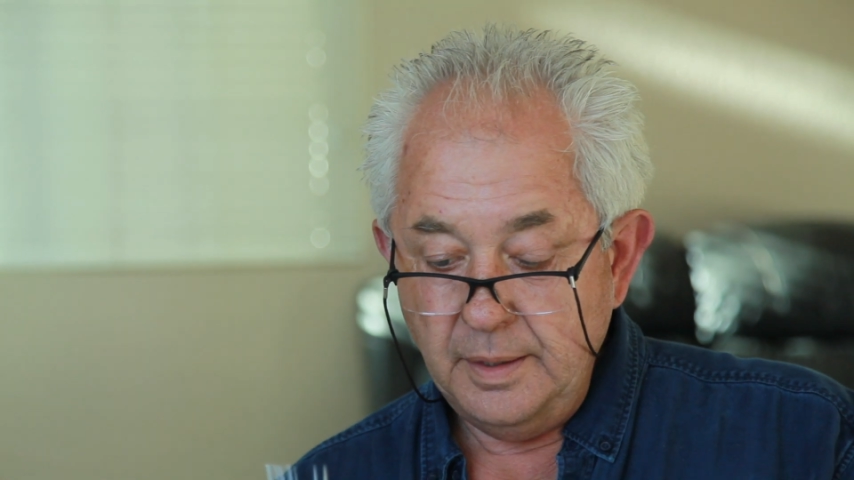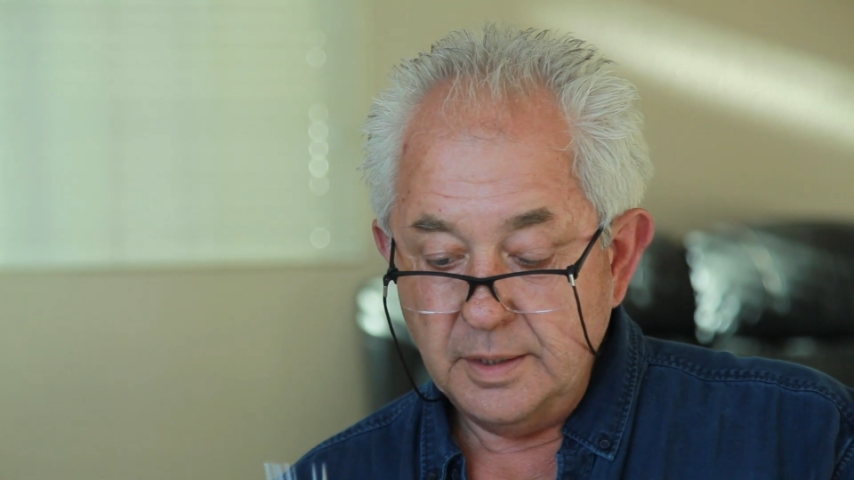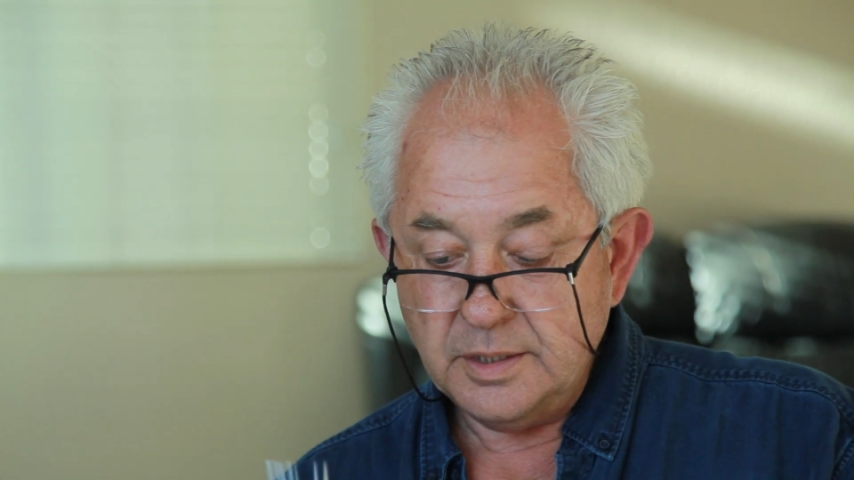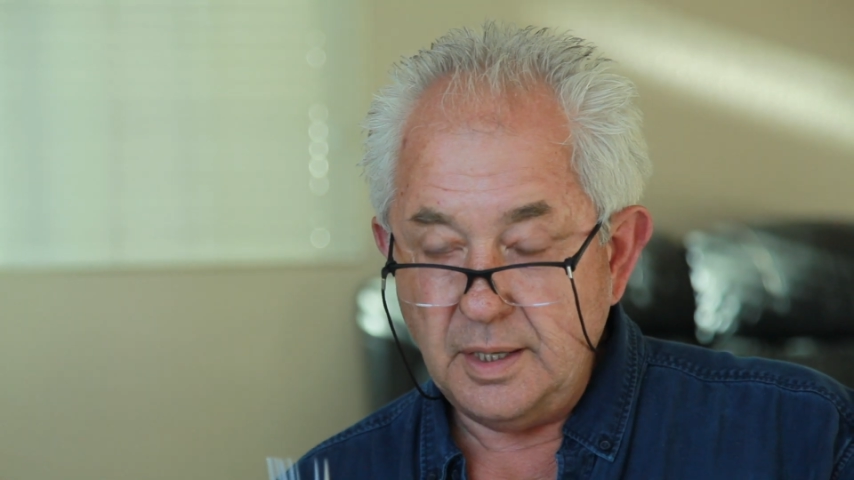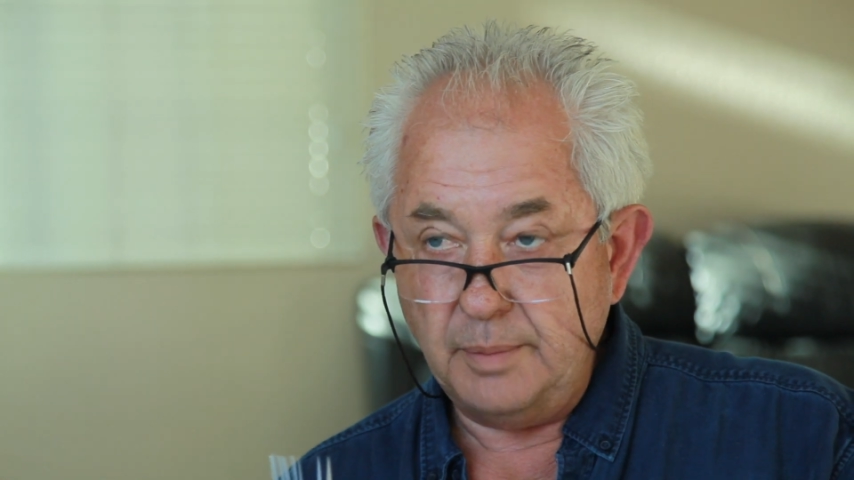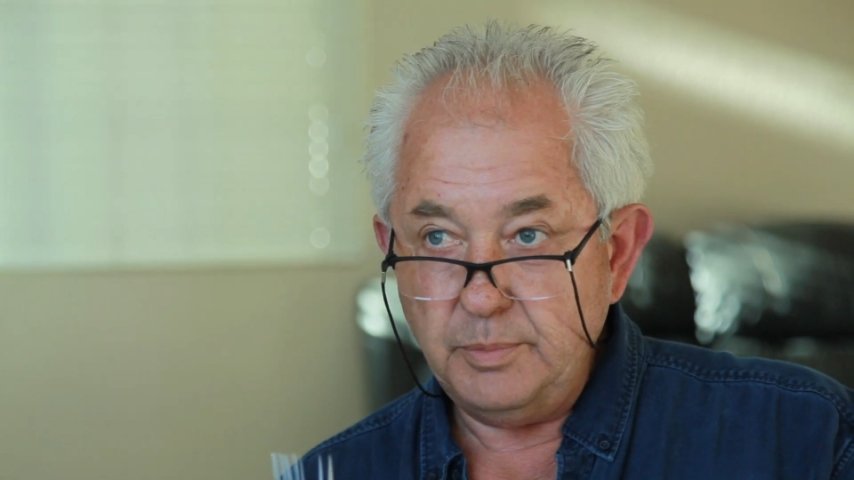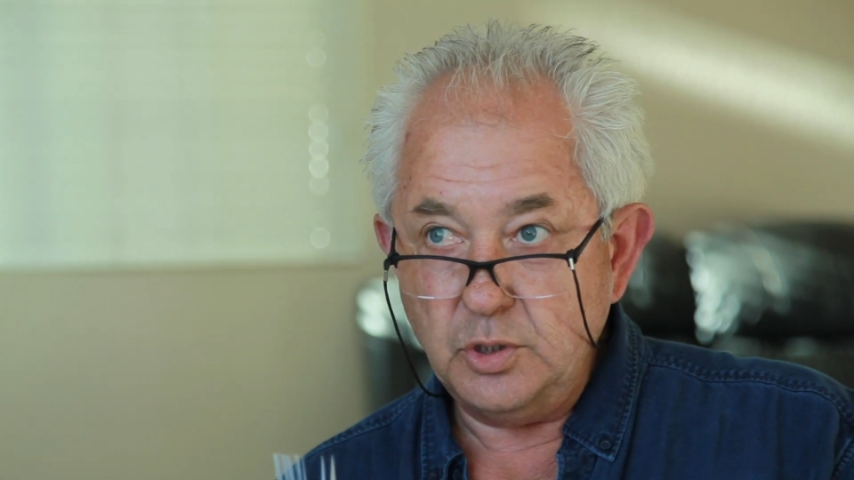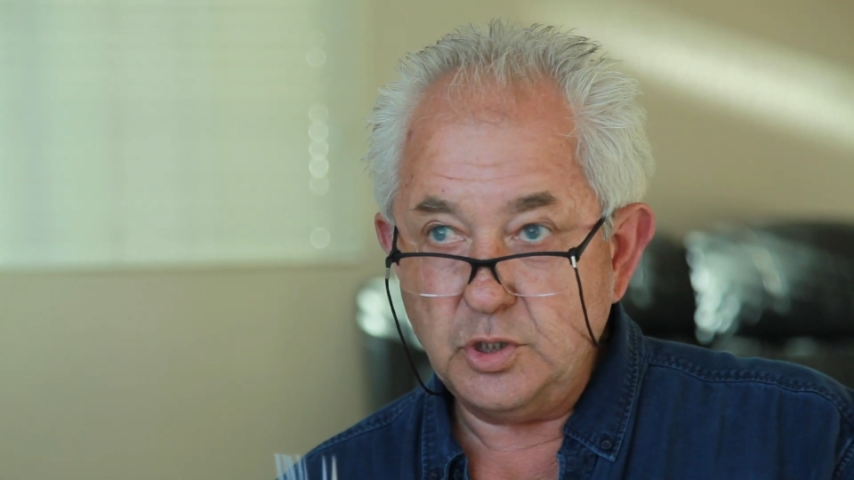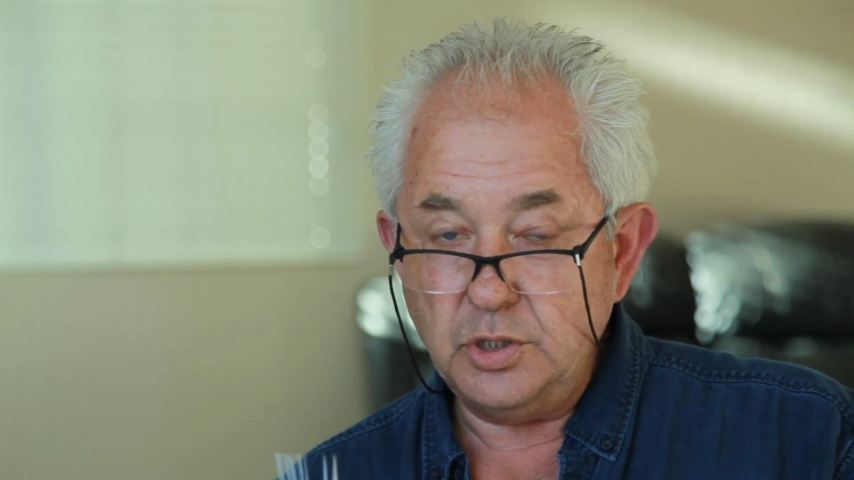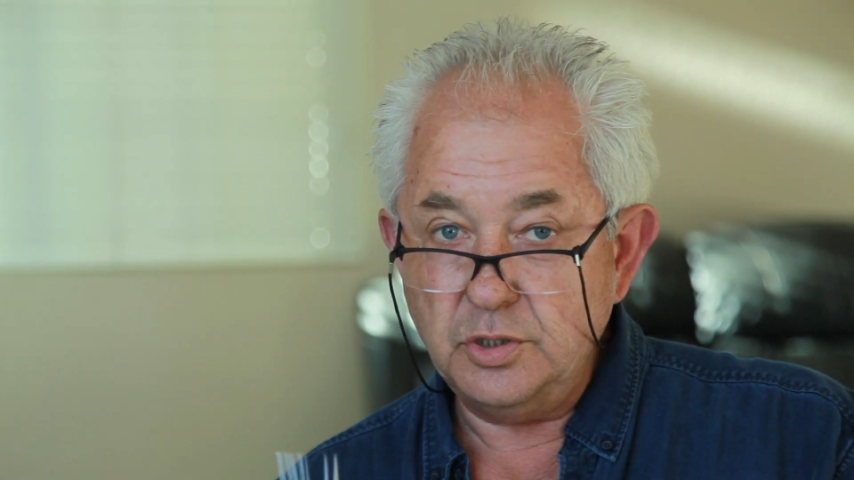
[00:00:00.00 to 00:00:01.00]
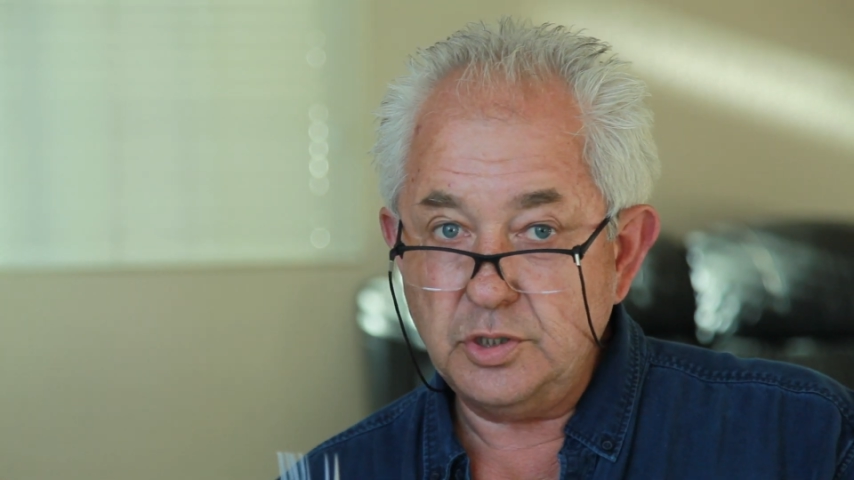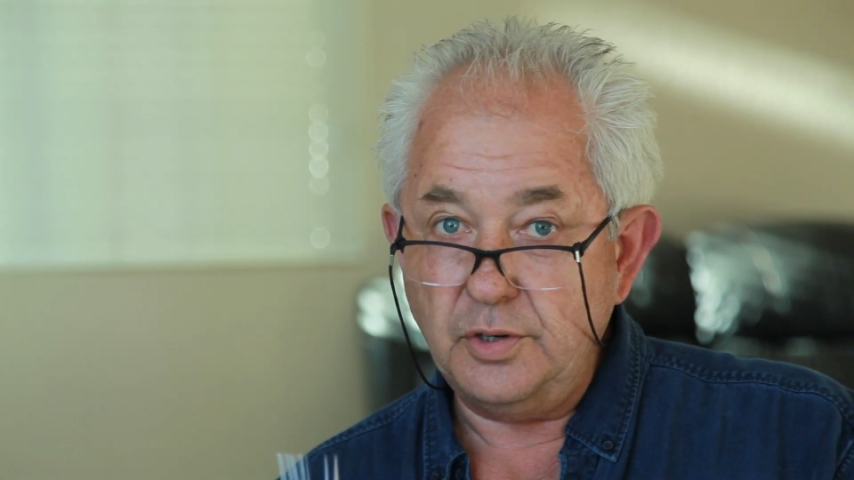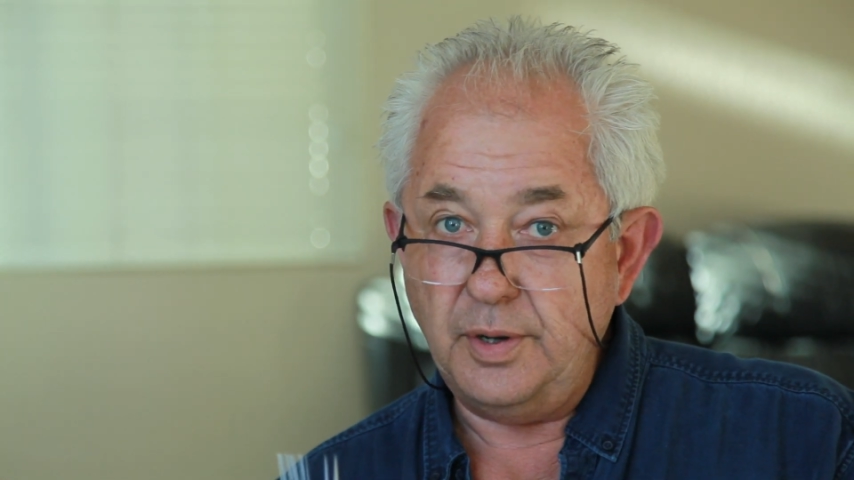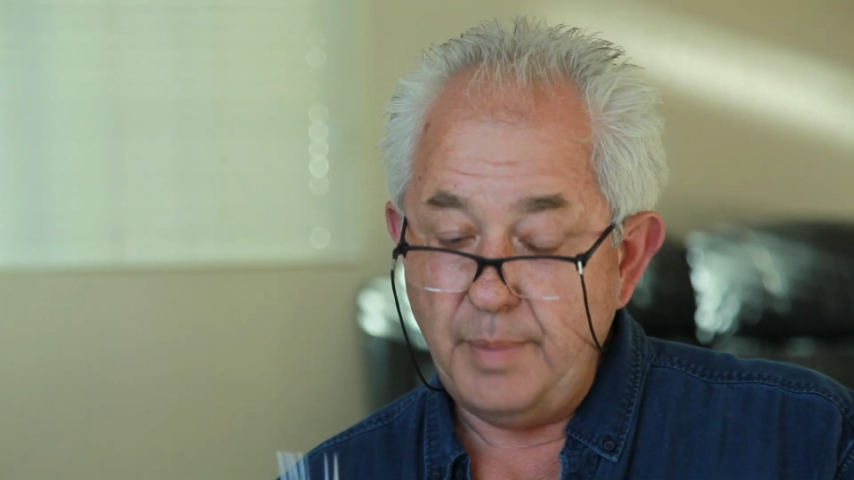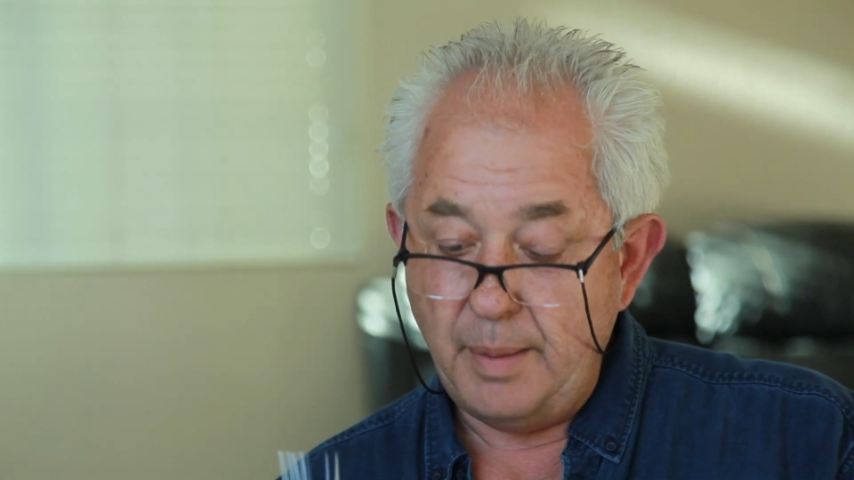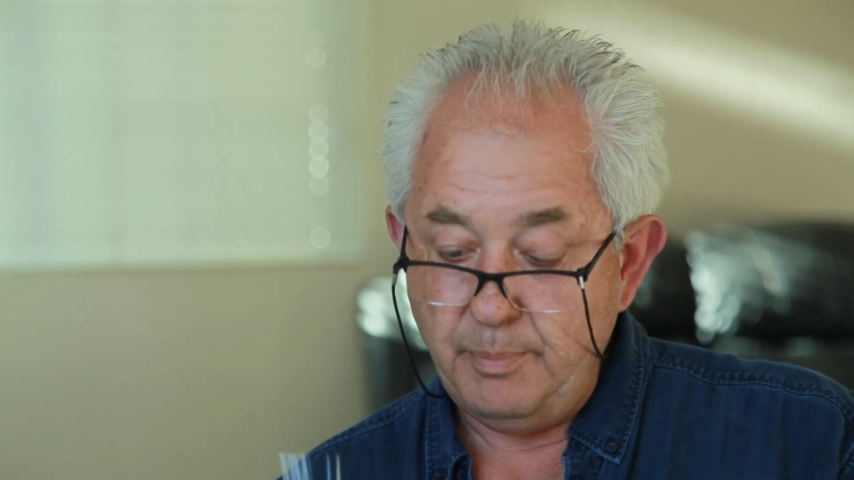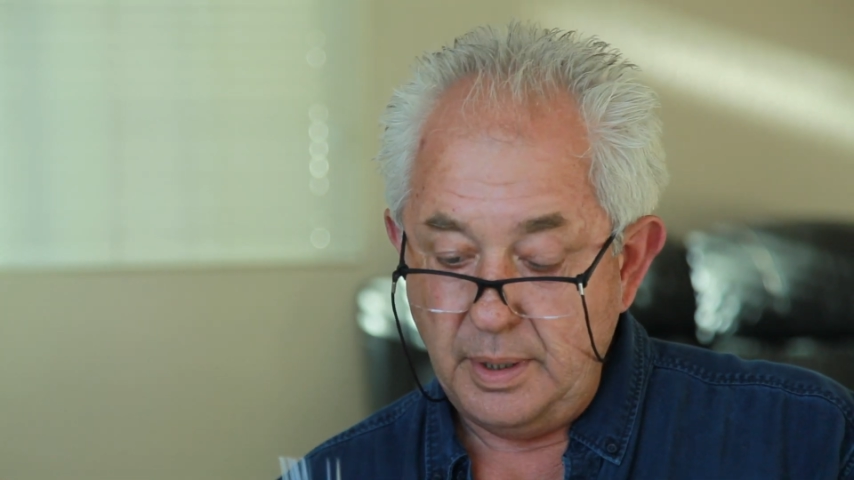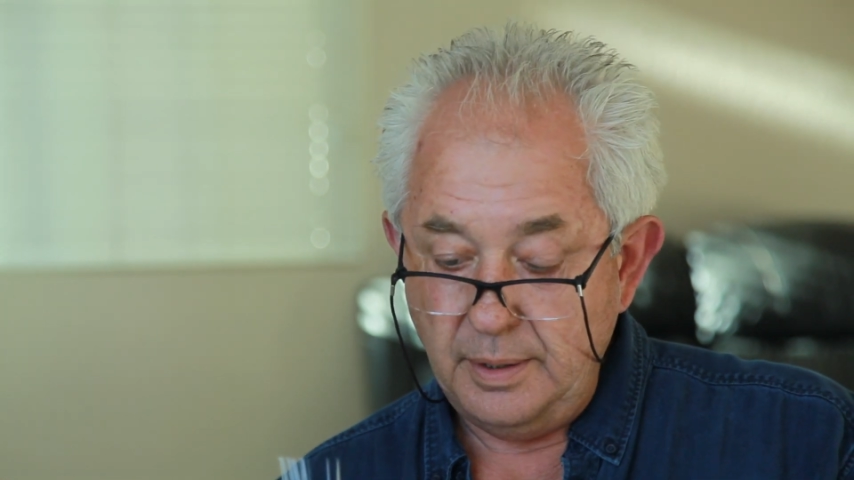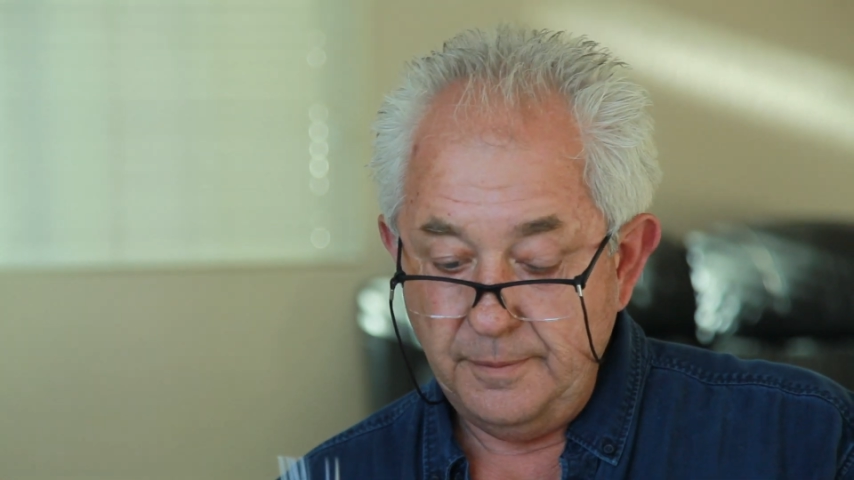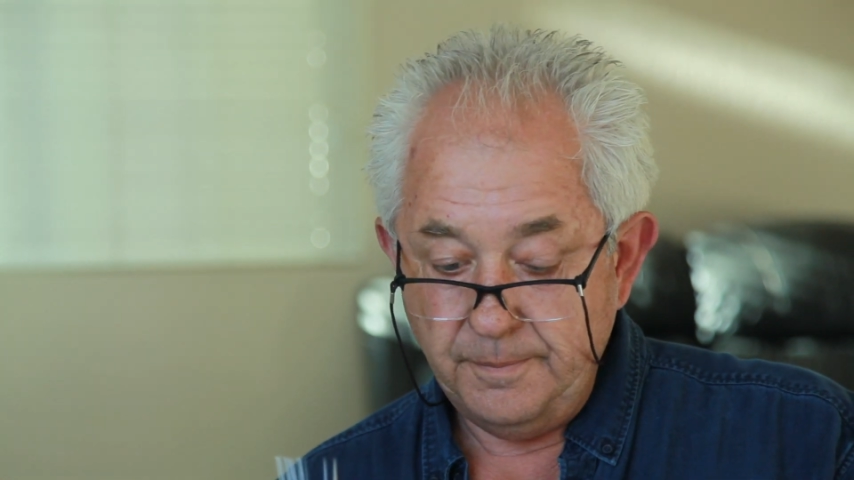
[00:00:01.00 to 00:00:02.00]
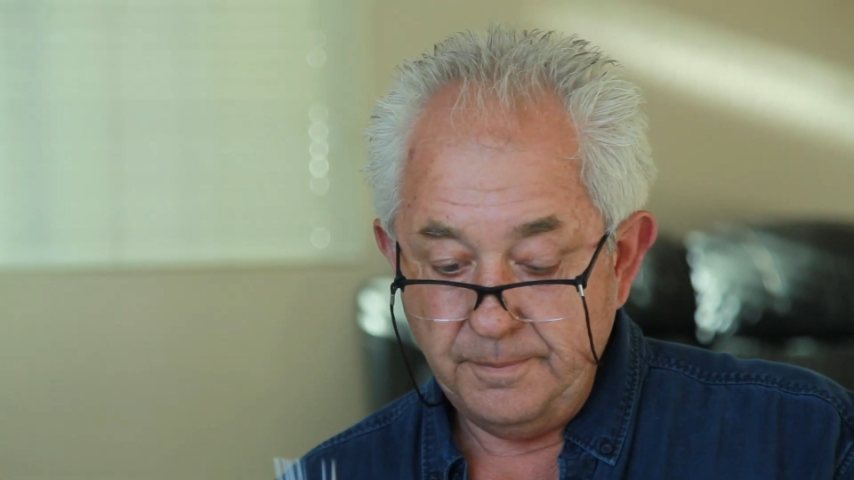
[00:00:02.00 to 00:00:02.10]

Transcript: Some you choose to remember,